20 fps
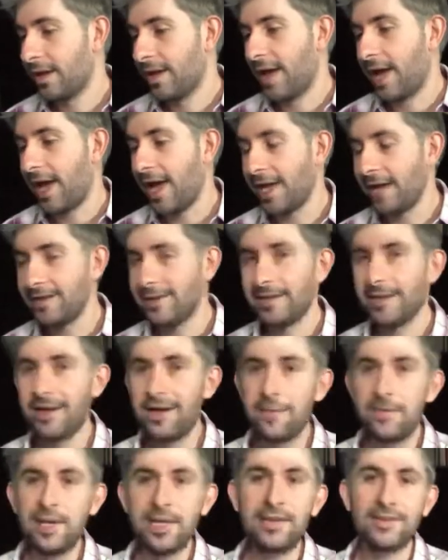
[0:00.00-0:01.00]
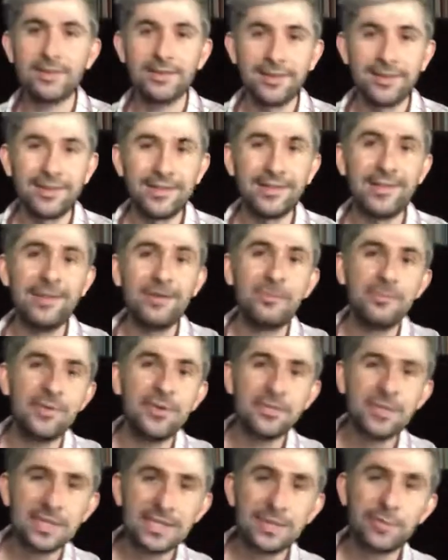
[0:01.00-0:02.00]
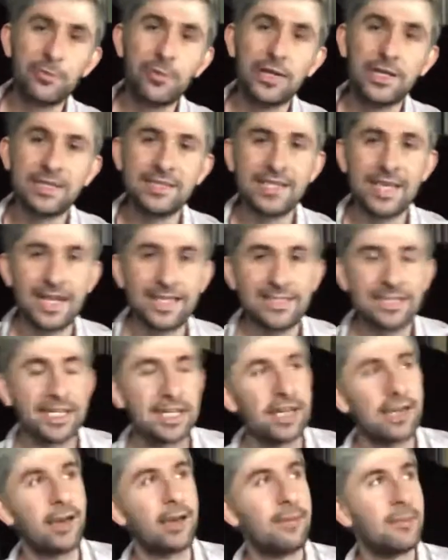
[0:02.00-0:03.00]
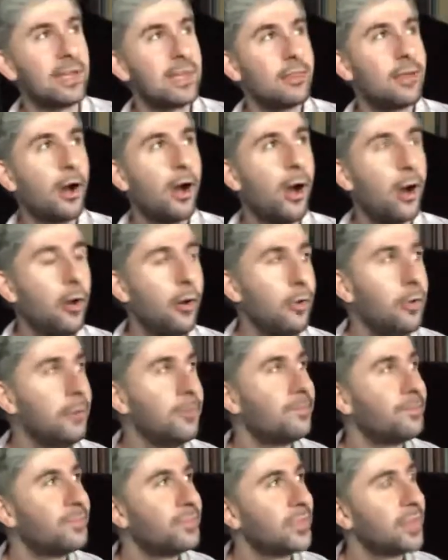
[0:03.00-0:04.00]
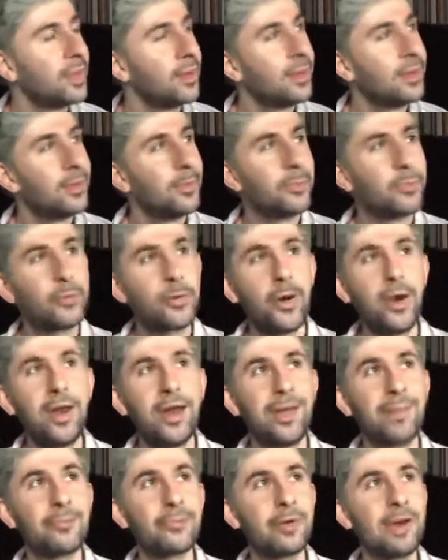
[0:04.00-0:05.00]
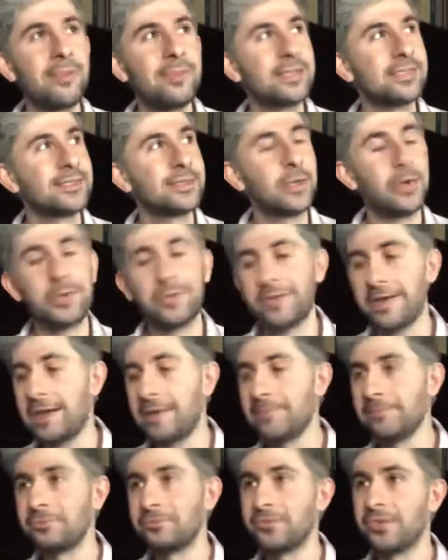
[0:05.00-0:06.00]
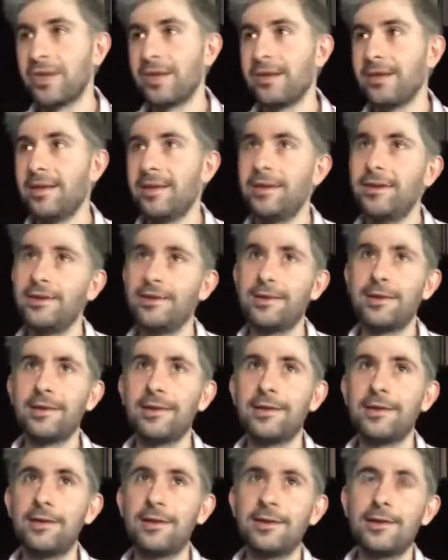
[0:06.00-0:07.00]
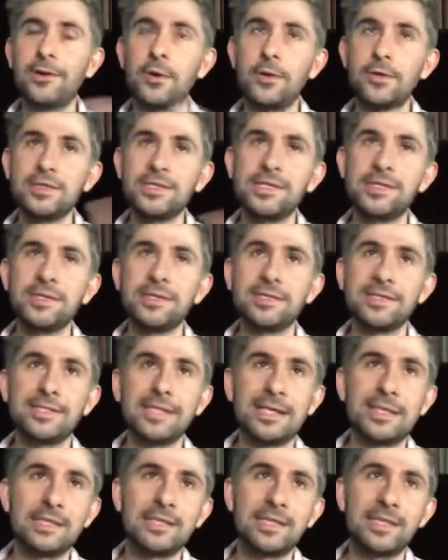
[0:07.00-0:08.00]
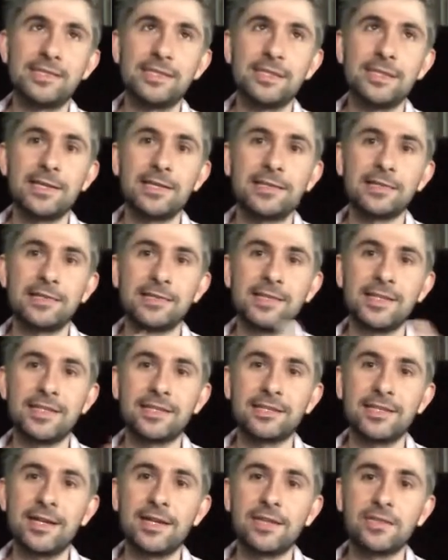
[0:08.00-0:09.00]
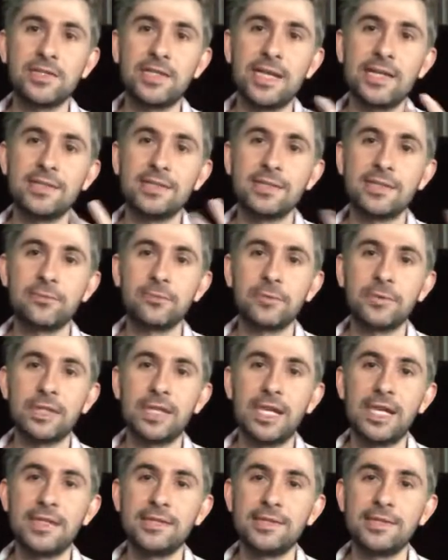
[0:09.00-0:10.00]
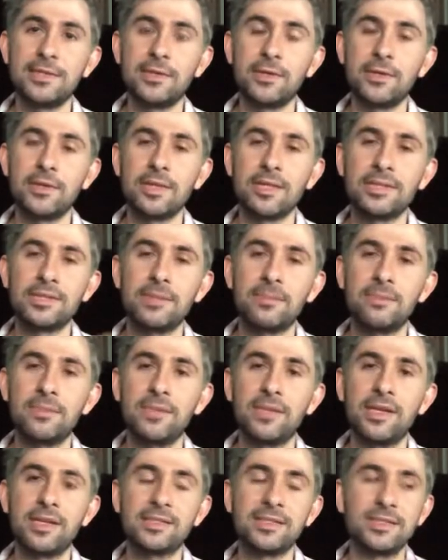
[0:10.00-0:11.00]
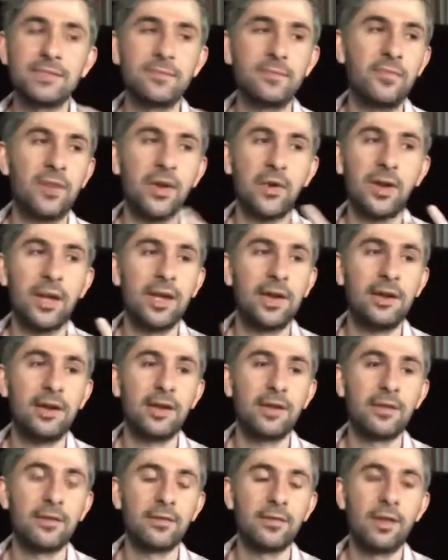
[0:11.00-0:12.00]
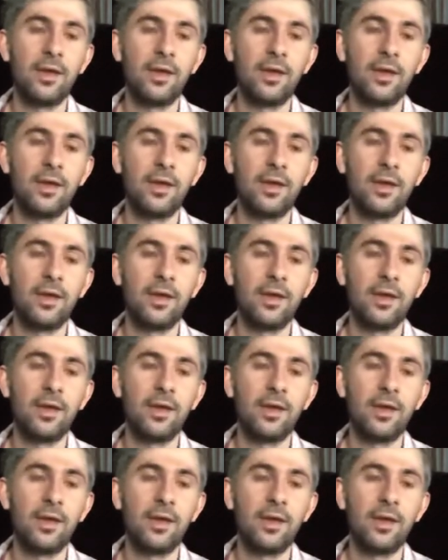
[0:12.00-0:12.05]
And I mean, you know, music's pretty sexy. I mean, the whole premise of consonance and dissonance is kind of tension release. You know, there's very kind of